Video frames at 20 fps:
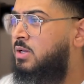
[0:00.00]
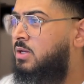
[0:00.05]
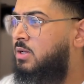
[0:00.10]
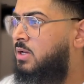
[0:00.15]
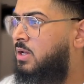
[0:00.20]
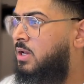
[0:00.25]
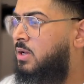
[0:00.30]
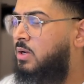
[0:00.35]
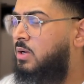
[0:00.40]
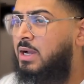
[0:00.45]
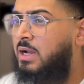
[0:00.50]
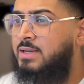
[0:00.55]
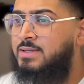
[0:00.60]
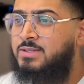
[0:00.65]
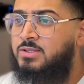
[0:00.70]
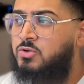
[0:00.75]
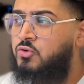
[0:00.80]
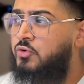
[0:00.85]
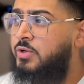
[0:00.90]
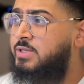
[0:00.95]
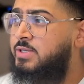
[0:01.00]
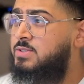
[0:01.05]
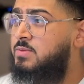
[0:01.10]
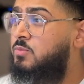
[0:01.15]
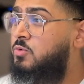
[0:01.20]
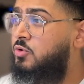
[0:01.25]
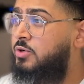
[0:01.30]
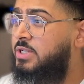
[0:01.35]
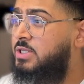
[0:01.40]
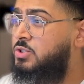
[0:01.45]
I need to create some
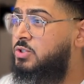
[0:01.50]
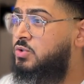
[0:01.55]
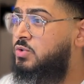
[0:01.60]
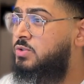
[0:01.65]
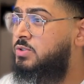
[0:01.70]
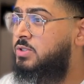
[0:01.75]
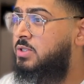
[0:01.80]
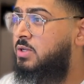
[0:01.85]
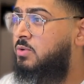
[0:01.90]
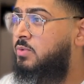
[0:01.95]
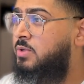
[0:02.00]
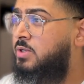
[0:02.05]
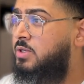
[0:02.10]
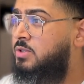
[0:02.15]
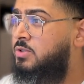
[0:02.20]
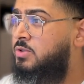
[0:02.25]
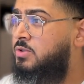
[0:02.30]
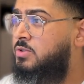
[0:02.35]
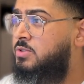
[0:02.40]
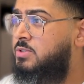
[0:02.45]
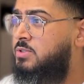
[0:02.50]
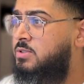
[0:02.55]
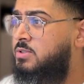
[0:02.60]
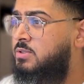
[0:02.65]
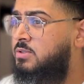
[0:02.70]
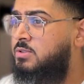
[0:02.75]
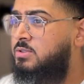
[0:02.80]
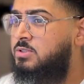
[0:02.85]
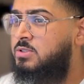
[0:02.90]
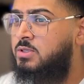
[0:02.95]
credentials so that we can use.
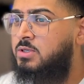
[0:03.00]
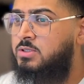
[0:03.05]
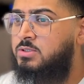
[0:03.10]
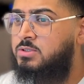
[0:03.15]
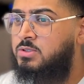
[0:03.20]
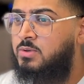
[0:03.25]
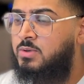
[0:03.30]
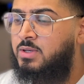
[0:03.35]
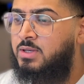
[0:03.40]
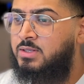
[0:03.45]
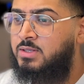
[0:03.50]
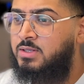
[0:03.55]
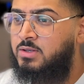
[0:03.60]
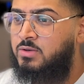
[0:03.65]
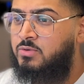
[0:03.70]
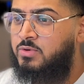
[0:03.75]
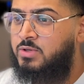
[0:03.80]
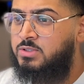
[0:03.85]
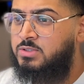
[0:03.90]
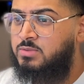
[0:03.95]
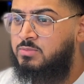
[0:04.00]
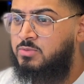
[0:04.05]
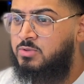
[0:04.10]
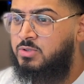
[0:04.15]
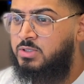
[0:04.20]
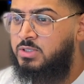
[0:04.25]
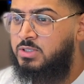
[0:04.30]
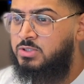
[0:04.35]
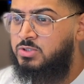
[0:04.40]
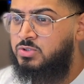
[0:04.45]
So let's go ahead and create some
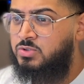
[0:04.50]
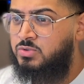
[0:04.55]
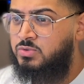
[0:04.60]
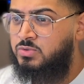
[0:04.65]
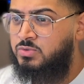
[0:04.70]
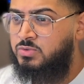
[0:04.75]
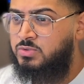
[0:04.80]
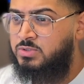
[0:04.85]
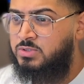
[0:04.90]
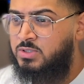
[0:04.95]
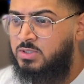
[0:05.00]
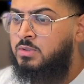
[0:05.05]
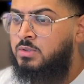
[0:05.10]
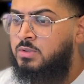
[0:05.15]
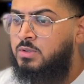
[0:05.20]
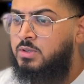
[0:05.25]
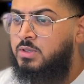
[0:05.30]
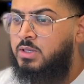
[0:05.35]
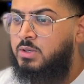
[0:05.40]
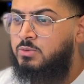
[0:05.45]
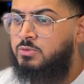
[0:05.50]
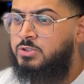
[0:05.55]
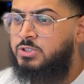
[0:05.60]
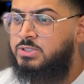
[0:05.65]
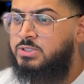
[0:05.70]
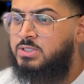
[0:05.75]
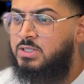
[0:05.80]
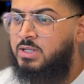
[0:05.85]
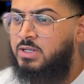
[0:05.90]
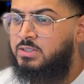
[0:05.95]
credentials. Here we'll
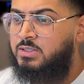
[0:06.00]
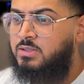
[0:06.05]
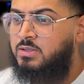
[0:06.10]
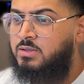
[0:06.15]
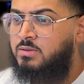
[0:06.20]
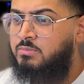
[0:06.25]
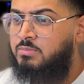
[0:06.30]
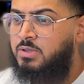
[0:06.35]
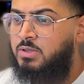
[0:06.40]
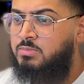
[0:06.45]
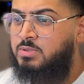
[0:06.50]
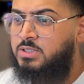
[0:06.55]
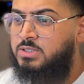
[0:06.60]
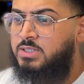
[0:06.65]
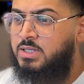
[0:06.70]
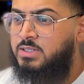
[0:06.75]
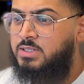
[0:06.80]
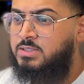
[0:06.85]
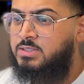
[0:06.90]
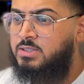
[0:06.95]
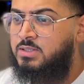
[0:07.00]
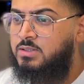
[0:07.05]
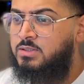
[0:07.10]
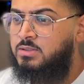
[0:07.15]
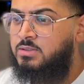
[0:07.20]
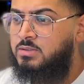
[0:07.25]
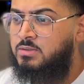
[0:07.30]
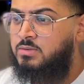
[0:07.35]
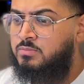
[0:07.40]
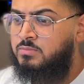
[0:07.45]
just select public data
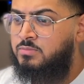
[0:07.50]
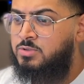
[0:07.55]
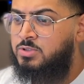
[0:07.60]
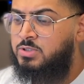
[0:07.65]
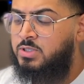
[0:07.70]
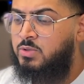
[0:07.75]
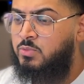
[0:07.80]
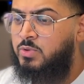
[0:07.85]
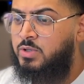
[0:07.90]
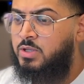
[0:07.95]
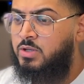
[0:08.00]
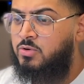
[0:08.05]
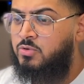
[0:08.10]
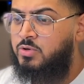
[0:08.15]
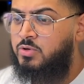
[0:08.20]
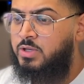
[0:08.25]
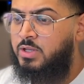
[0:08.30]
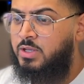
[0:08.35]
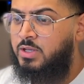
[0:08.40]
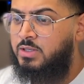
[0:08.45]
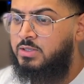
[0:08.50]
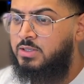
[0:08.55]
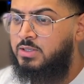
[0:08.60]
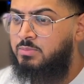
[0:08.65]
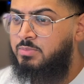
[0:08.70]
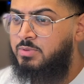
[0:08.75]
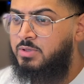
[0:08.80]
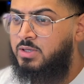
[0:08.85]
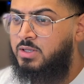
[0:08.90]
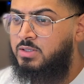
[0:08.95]
so we can create an
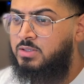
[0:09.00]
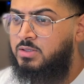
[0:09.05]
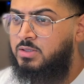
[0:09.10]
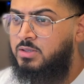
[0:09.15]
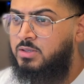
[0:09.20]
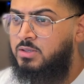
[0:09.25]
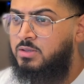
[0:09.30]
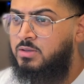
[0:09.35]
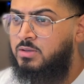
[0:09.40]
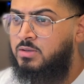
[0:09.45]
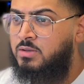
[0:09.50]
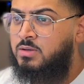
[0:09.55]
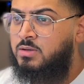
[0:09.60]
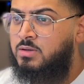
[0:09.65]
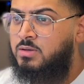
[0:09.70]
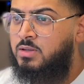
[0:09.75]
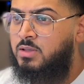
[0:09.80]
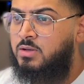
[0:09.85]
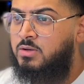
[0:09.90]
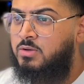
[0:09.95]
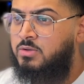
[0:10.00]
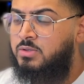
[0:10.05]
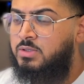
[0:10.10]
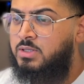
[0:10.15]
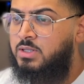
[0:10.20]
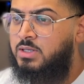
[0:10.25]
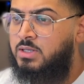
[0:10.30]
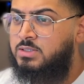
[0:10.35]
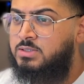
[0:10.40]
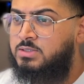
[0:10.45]
API key. Click on
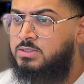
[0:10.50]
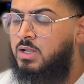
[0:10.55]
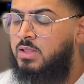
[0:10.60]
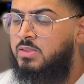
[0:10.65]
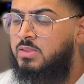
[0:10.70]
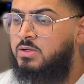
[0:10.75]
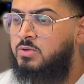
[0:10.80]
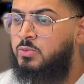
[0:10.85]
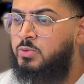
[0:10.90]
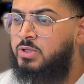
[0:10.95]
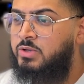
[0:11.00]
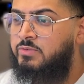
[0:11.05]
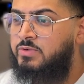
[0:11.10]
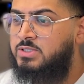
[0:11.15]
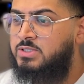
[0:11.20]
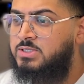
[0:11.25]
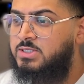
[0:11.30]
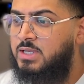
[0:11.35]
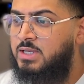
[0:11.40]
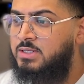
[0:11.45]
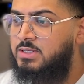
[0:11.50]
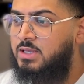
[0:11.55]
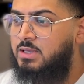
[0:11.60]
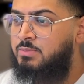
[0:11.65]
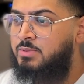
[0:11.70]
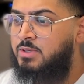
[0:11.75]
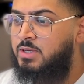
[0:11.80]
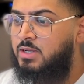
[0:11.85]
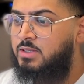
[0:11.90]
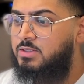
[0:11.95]
Next, and then it will give us an
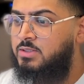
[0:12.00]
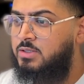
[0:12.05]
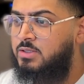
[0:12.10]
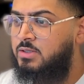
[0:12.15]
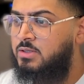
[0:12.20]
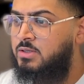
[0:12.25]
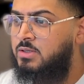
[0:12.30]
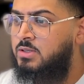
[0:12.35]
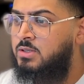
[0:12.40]
API key.